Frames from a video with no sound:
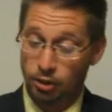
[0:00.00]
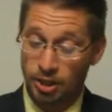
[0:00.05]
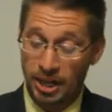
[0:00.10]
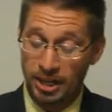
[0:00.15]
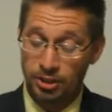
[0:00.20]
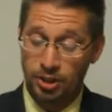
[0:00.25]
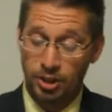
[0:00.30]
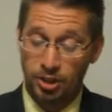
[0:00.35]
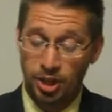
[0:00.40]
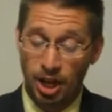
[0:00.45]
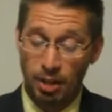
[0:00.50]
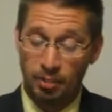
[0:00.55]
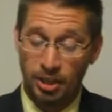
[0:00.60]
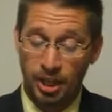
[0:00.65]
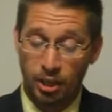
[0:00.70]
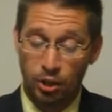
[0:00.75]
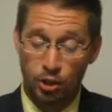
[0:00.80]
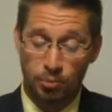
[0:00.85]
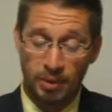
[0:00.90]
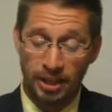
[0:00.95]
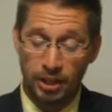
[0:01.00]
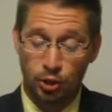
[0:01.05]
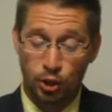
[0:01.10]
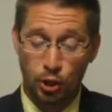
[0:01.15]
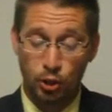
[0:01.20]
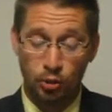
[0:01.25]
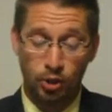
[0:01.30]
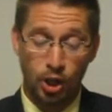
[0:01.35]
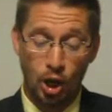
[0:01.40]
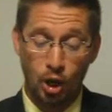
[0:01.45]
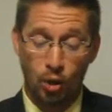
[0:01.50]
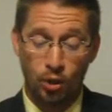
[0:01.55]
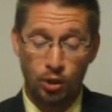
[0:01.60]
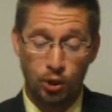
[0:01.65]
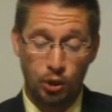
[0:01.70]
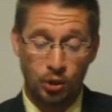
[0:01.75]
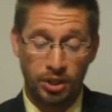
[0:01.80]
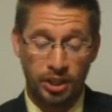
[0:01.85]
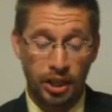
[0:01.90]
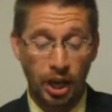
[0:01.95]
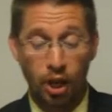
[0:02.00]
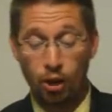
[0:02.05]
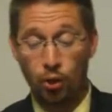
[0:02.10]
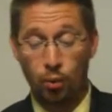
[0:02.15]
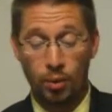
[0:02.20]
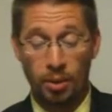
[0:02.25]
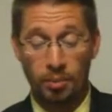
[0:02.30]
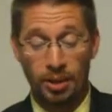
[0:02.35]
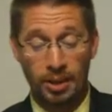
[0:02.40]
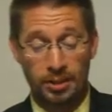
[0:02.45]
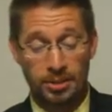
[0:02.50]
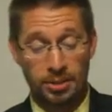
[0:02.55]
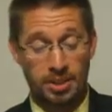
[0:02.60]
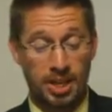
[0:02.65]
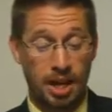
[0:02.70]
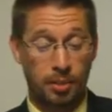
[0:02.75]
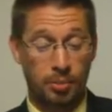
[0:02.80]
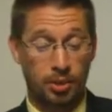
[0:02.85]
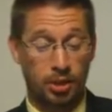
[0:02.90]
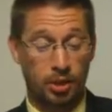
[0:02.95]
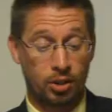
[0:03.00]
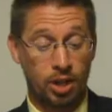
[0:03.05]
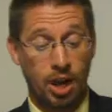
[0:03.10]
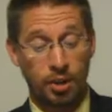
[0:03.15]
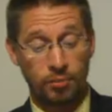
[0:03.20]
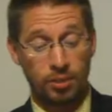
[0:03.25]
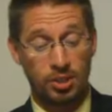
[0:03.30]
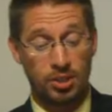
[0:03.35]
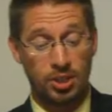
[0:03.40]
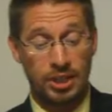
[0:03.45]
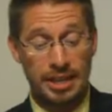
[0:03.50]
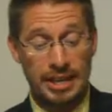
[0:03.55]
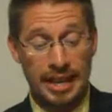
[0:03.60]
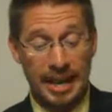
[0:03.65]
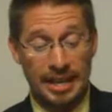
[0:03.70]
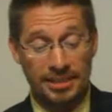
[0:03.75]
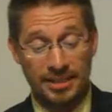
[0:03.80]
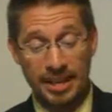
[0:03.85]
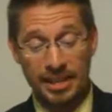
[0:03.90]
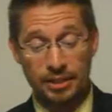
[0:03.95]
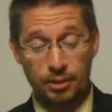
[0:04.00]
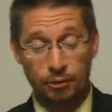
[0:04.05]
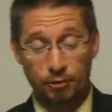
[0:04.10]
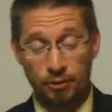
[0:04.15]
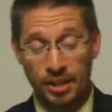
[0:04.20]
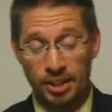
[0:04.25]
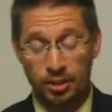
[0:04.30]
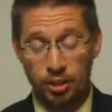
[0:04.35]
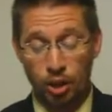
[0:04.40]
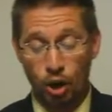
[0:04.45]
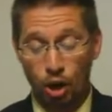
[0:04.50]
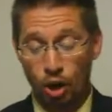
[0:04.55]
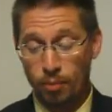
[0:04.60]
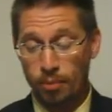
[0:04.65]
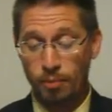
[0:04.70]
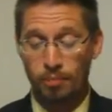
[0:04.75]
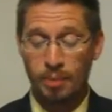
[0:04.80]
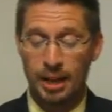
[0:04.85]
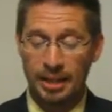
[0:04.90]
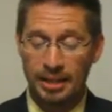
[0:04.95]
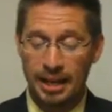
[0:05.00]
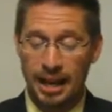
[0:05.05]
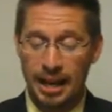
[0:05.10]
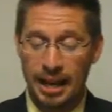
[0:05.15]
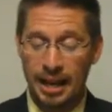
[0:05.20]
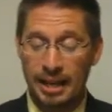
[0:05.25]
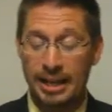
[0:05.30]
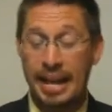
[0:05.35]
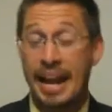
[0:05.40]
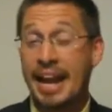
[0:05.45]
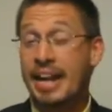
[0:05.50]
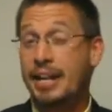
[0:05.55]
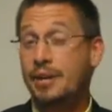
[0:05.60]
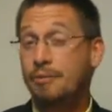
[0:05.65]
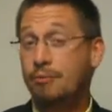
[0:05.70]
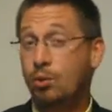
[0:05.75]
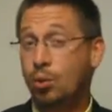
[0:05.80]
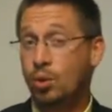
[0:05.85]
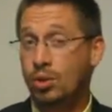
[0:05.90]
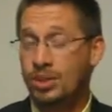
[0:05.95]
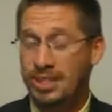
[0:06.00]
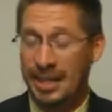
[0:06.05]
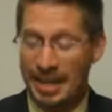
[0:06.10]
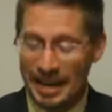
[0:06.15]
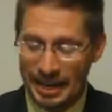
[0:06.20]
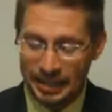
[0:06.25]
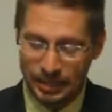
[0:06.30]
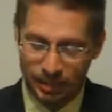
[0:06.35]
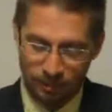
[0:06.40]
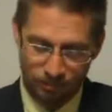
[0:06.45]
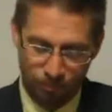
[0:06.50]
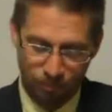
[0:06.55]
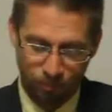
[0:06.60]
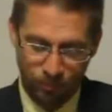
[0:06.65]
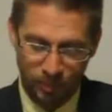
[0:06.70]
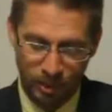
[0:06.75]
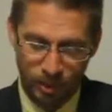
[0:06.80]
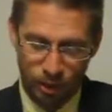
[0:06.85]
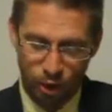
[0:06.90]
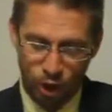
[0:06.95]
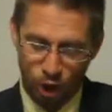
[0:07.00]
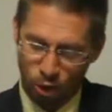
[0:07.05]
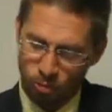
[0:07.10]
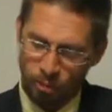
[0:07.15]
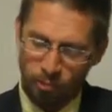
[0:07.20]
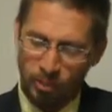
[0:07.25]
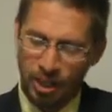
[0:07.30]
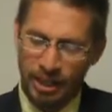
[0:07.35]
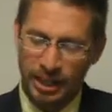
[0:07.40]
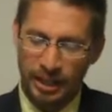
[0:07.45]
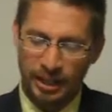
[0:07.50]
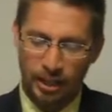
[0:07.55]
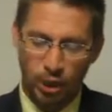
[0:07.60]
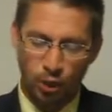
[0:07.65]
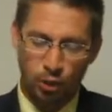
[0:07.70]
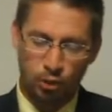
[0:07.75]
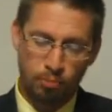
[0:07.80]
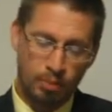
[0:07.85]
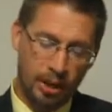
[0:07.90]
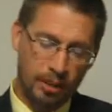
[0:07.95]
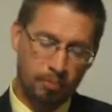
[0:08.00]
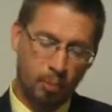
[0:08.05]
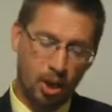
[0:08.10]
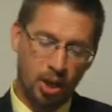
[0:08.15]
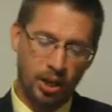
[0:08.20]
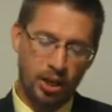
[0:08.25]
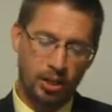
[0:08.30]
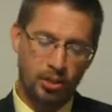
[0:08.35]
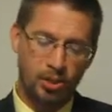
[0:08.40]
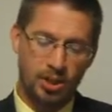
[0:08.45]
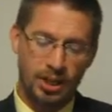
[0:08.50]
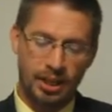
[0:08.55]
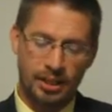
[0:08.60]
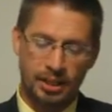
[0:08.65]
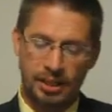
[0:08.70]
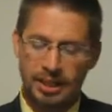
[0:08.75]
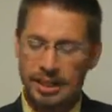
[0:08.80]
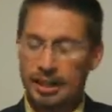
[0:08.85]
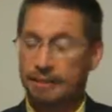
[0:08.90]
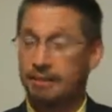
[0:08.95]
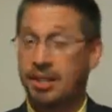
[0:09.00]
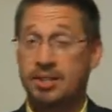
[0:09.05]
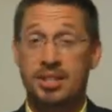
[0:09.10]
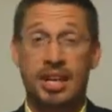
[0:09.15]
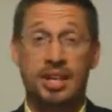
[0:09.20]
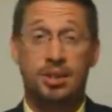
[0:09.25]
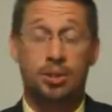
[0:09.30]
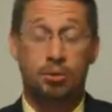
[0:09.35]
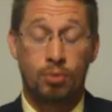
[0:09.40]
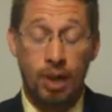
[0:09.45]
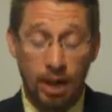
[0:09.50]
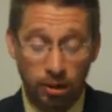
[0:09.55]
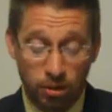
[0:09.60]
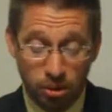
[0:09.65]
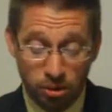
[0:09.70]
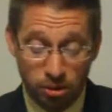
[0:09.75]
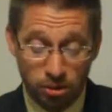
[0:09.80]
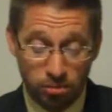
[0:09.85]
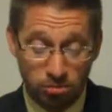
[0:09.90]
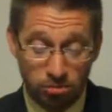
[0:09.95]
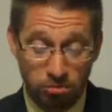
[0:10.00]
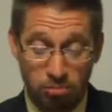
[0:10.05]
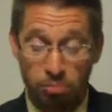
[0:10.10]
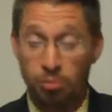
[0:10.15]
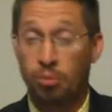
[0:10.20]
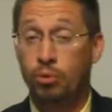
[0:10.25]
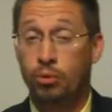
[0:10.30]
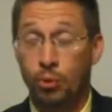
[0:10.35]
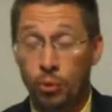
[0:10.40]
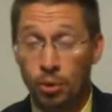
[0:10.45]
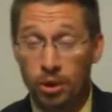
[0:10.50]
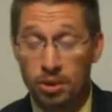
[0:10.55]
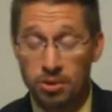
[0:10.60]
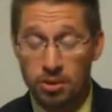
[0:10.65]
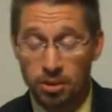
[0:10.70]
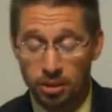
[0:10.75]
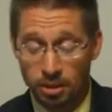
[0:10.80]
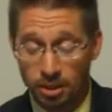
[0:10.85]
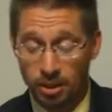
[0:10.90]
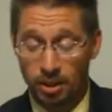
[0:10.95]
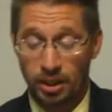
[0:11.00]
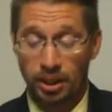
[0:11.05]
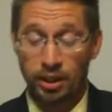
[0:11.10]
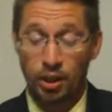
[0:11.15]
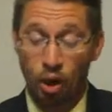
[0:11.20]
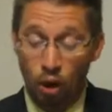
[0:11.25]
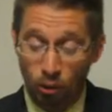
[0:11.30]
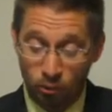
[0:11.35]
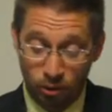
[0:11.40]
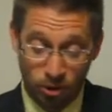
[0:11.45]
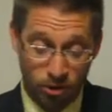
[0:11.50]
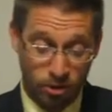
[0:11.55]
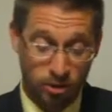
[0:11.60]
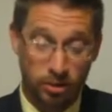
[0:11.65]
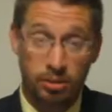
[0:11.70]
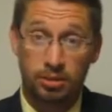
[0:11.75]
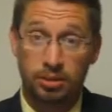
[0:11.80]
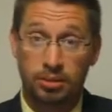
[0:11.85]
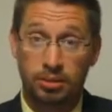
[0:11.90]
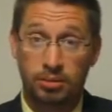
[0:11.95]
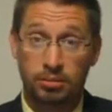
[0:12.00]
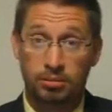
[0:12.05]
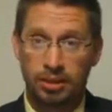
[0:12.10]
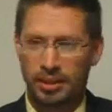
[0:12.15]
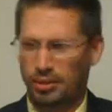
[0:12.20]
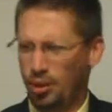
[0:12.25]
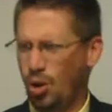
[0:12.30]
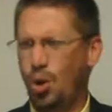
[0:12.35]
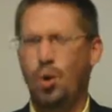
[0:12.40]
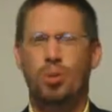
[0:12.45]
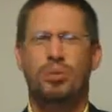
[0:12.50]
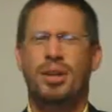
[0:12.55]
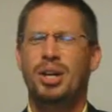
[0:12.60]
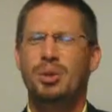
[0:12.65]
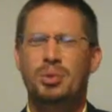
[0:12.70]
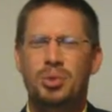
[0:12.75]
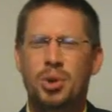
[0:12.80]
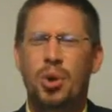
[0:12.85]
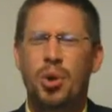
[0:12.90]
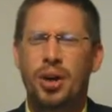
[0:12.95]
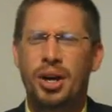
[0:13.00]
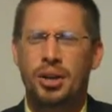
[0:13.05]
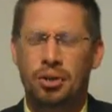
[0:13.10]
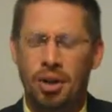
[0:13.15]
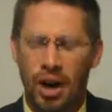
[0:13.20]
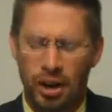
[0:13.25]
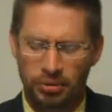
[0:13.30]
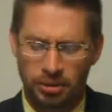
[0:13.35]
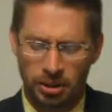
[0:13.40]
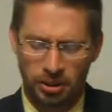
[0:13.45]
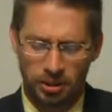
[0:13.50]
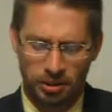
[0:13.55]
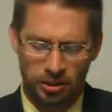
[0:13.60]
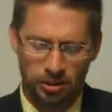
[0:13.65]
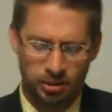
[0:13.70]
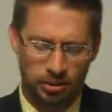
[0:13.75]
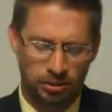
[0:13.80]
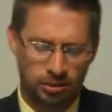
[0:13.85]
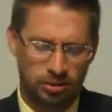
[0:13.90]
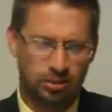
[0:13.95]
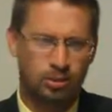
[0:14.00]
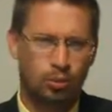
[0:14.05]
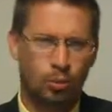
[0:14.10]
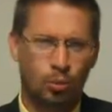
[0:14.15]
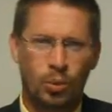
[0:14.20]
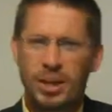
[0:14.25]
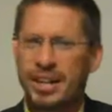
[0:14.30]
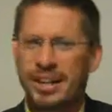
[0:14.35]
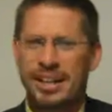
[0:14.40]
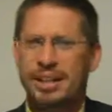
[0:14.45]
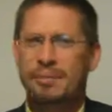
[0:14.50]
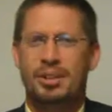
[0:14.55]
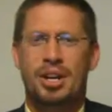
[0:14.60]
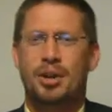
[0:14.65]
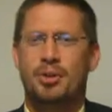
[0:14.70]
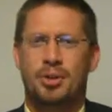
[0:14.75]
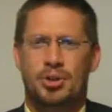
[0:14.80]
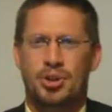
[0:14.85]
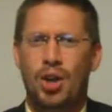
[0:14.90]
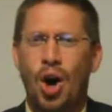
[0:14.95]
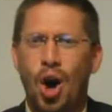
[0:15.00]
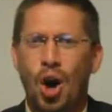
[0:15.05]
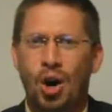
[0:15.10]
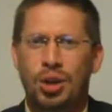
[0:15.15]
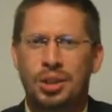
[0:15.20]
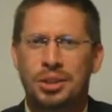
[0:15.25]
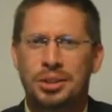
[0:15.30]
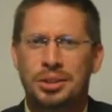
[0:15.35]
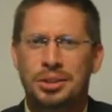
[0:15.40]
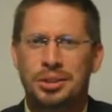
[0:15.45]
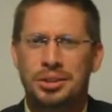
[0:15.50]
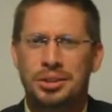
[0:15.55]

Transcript: Dancing Dominators make it 2-0 and join the other women at the top of their conference as they defeat the Urban Buckeye 84-80. Urban Buckeye coach Mike Barnhouse said, "They danced around us, through us, and over us, like the whole thing was choreographed. We didn't even hear the song."